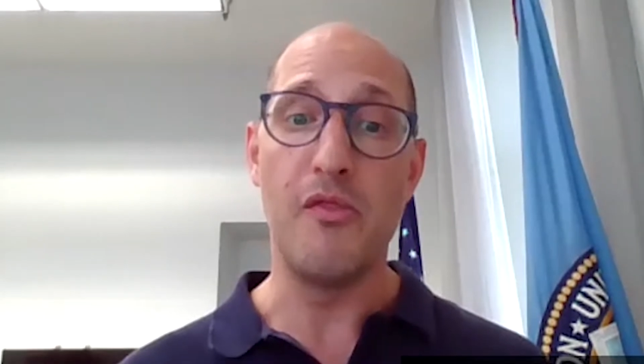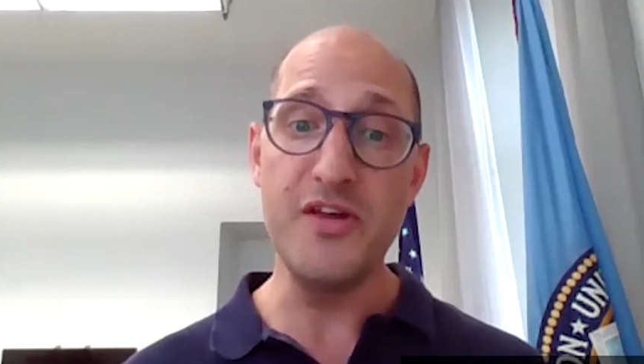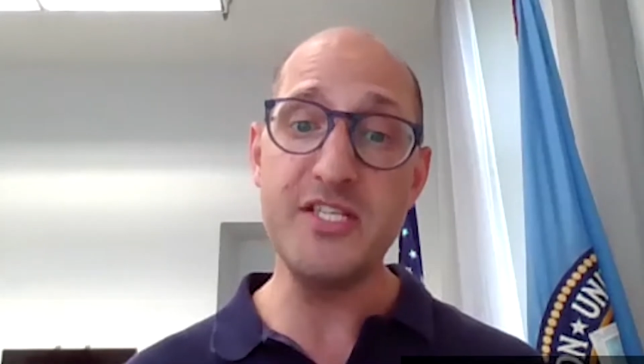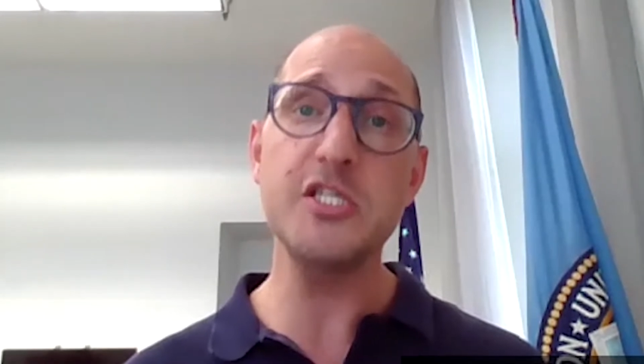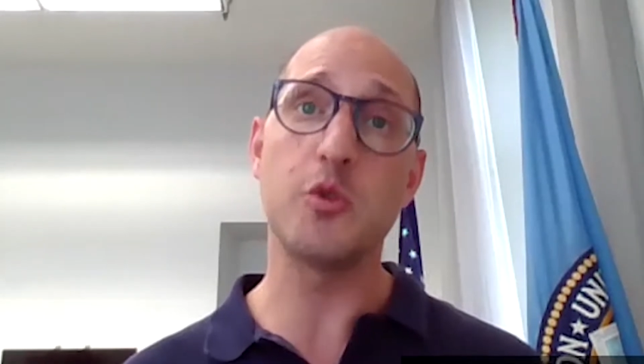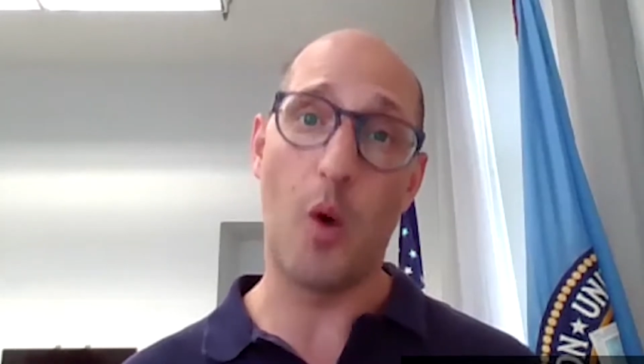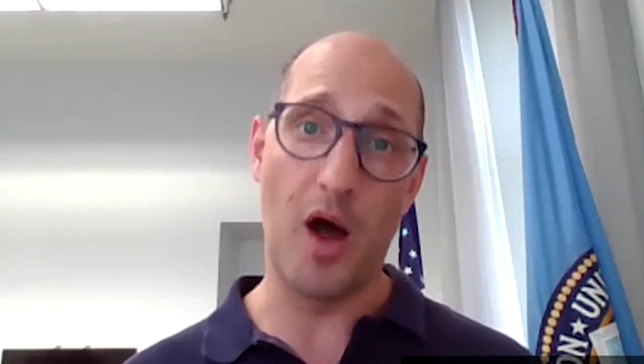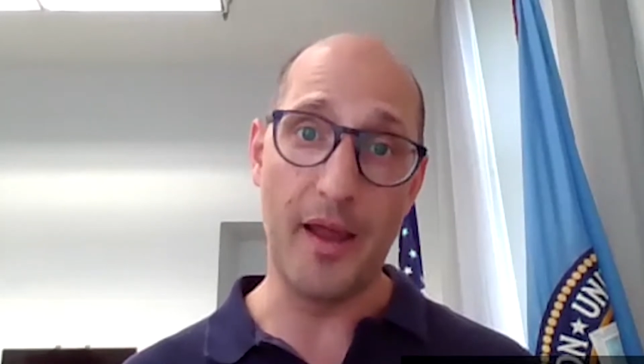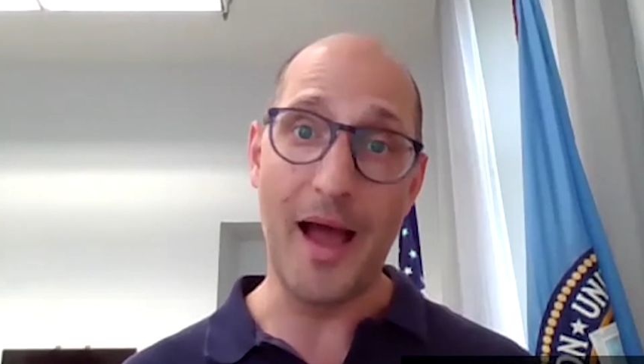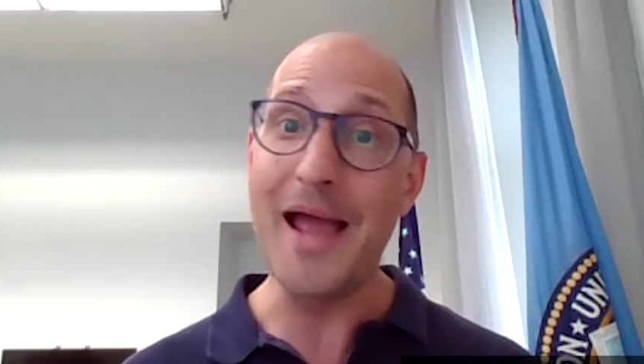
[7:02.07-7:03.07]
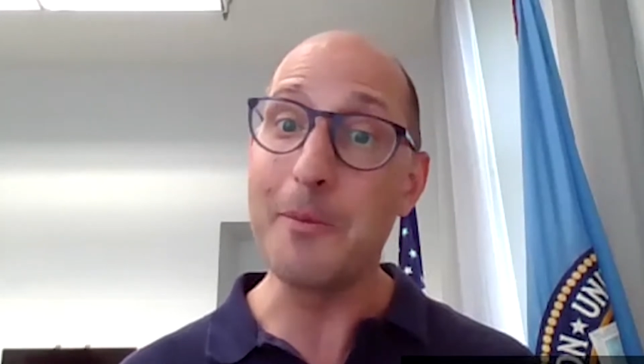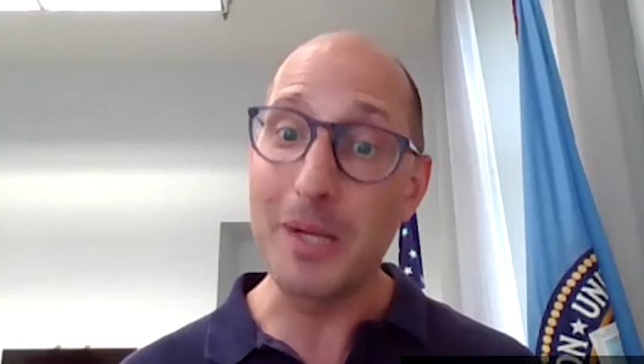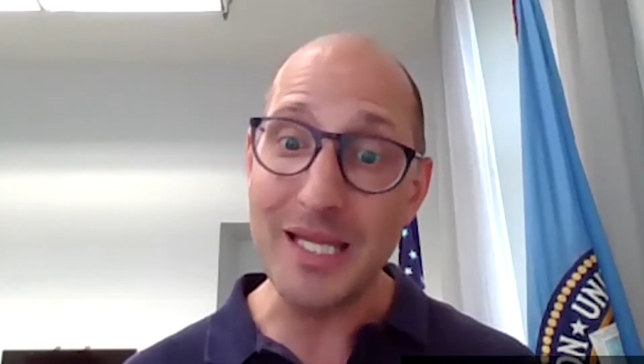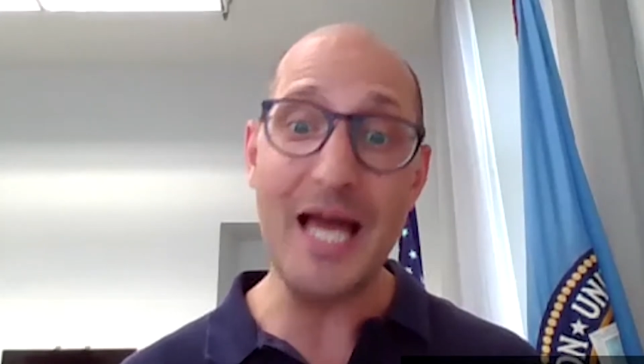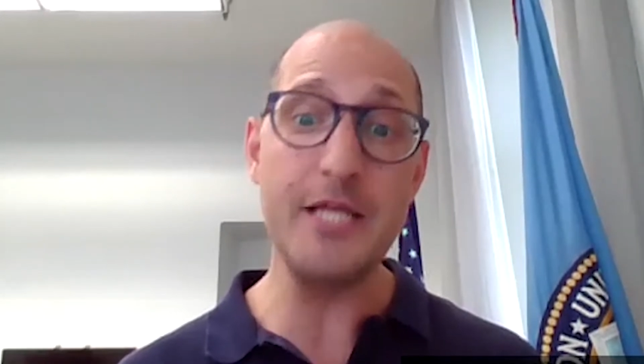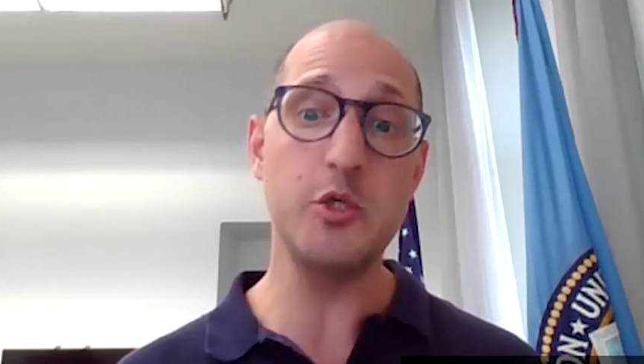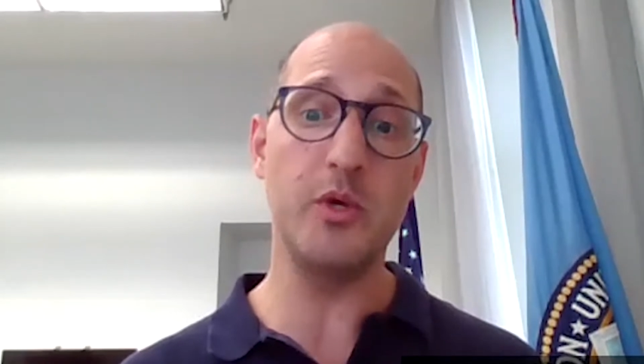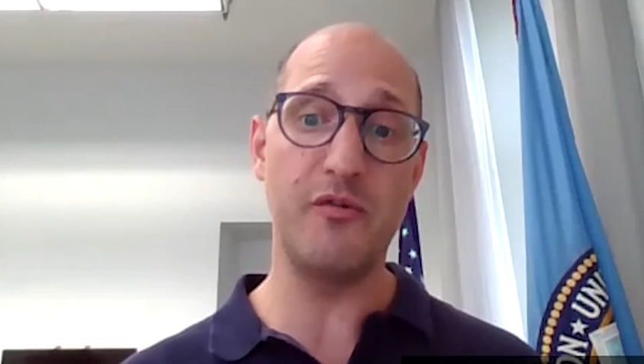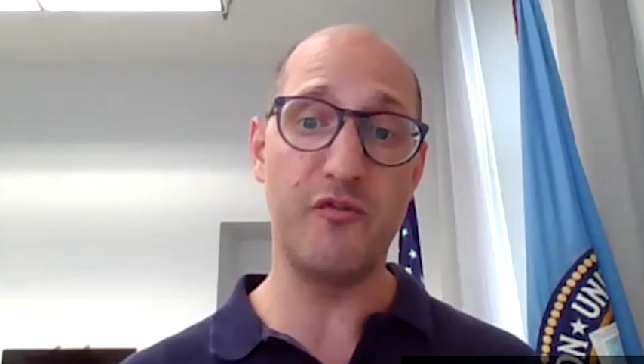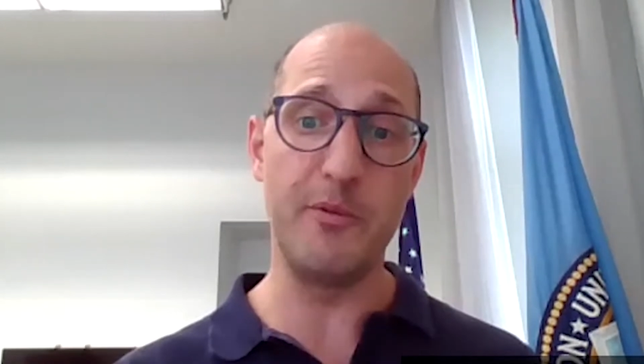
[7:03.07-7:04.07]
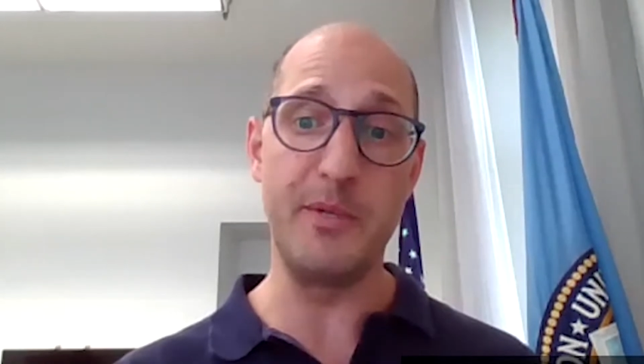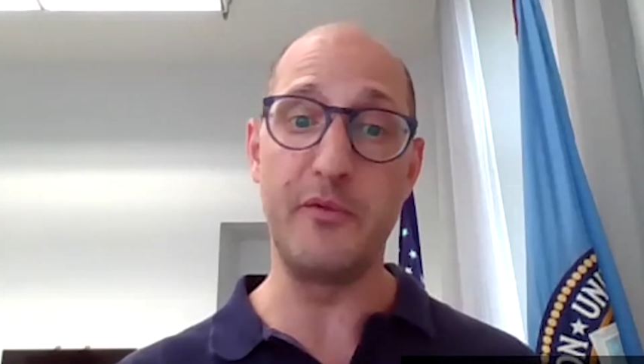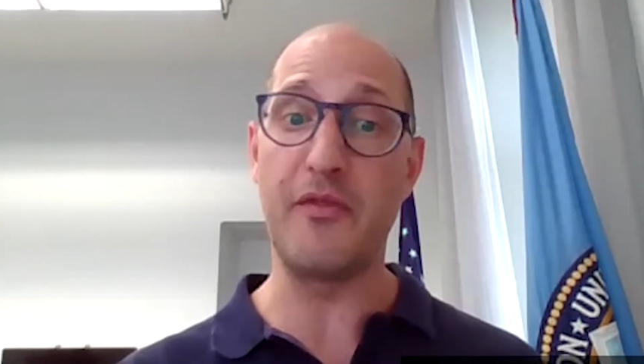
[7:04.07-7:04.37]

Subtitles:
This is why I am glad to inform you